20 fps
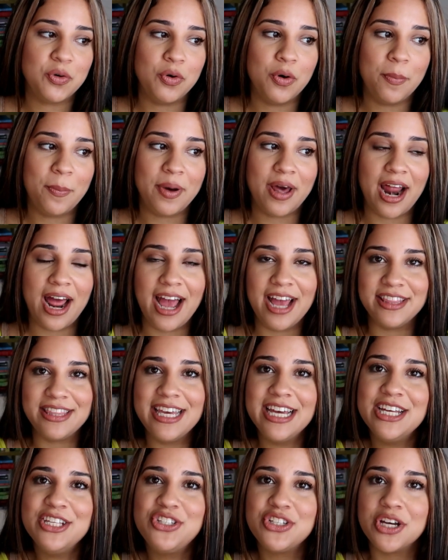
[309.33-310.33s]
cool. But I
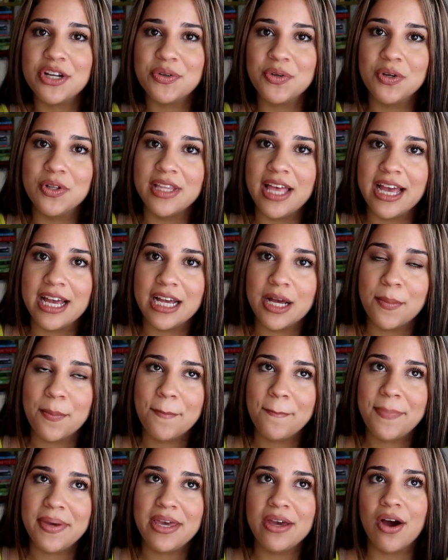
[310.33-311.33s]
think in general, like
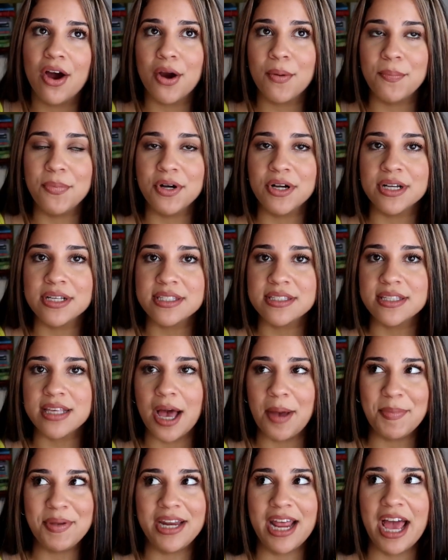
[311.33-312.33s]
PR books,
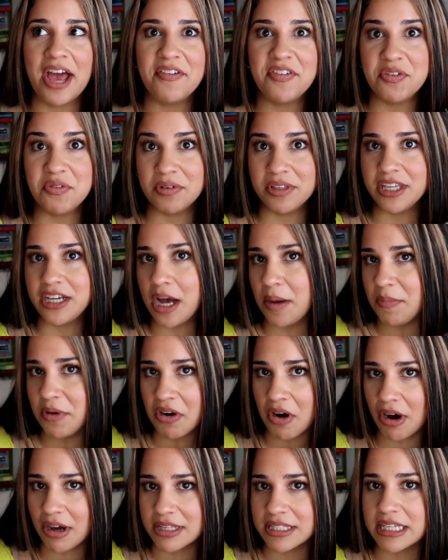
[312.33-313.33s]
I mean, I haven't really come
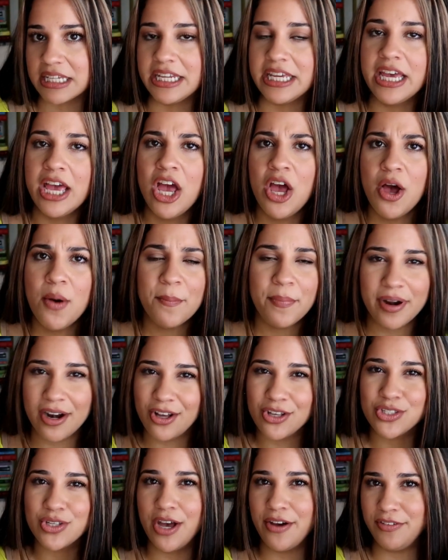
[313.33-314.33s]
across any, but I
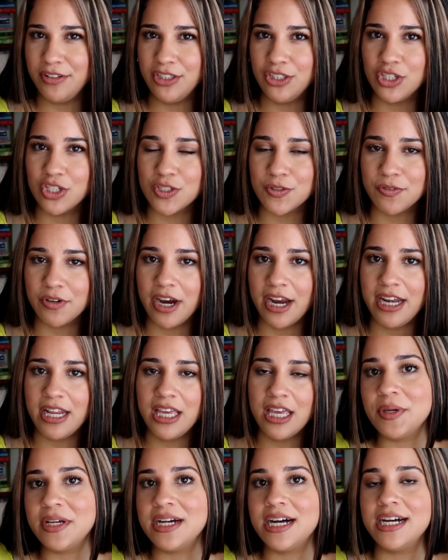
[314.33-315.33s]
also haven't looked for any.
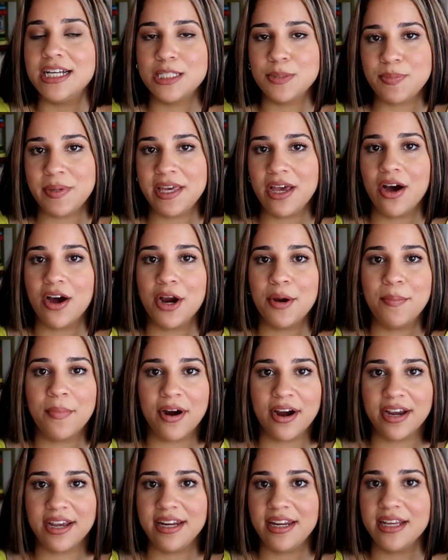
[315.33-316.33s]
Because PR and
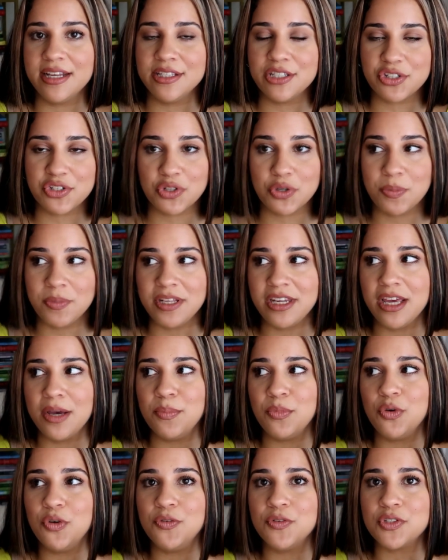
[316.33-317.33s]
marketing and digital media
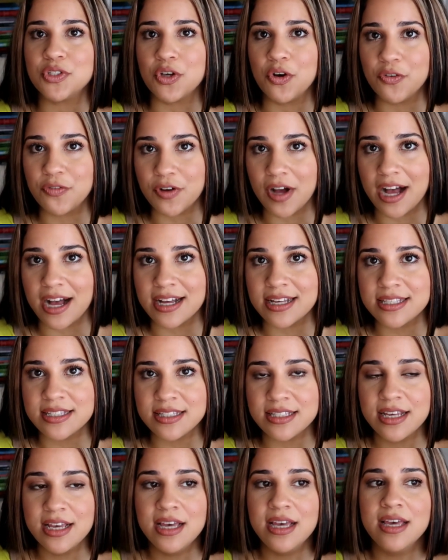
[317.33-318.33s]
move so fast,